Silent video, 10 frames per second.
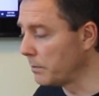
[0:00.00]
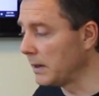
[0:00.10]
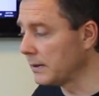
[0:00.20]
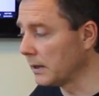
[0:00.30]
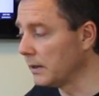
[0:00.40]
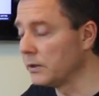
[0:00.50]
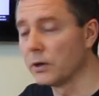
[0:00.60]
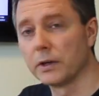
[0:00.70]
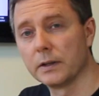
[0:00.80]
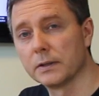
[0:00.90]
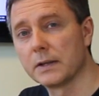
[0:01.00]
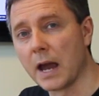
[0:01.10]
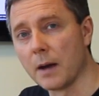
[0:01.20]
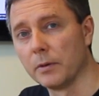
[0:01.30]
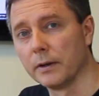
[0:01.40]
basically turning this
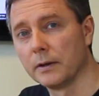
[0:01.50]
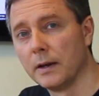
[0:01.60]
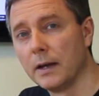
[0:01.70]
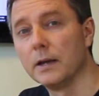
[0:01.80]
tablet